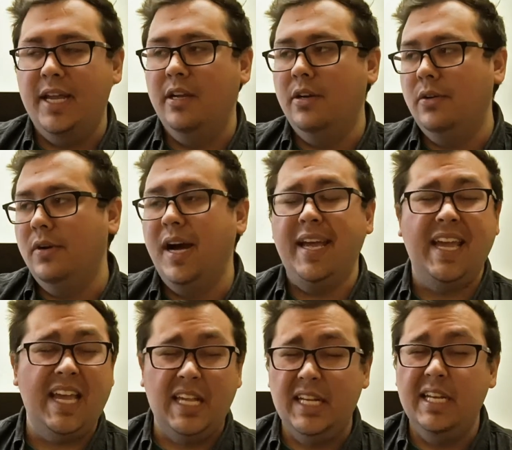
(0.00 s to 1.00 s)
I know I
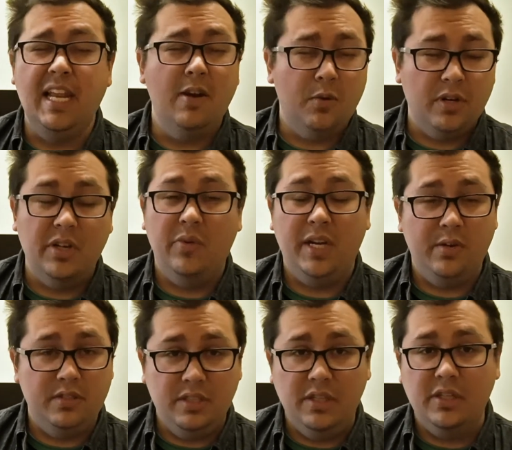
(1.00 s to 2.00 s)
hated networking when I
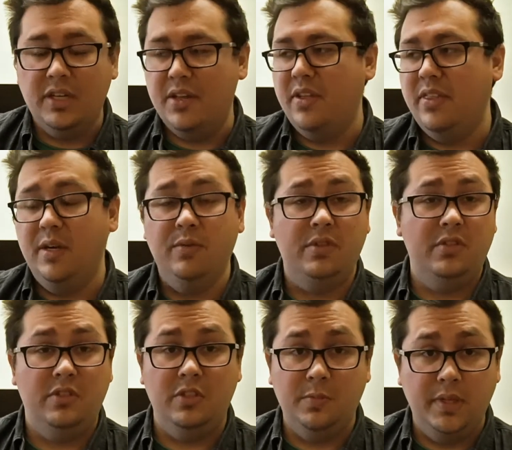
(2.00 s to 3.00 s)
was younger. I thought that was
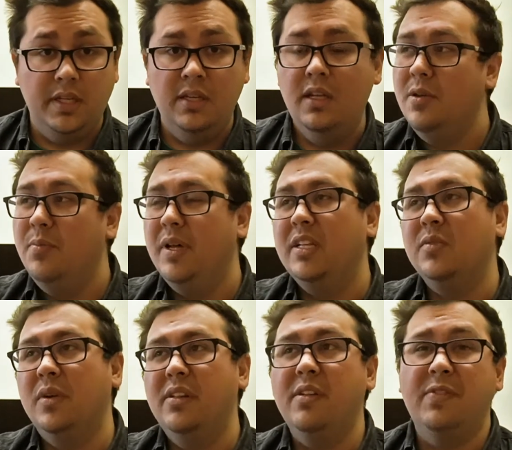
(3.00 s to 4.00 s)
stupid, but it's
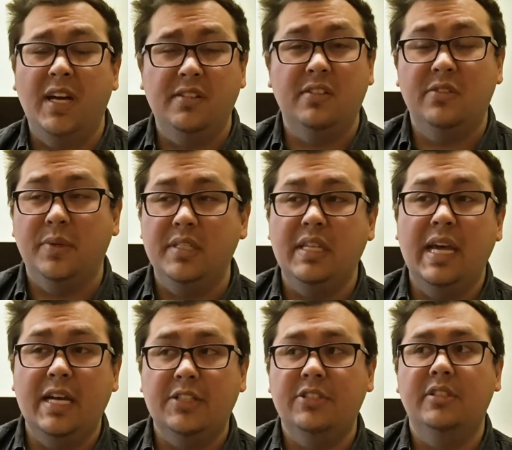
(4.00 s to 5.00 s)
one of the fastest ways to
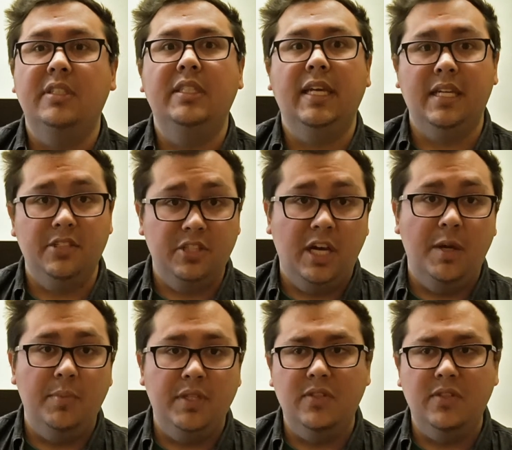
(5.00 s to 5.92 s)
actually get a job.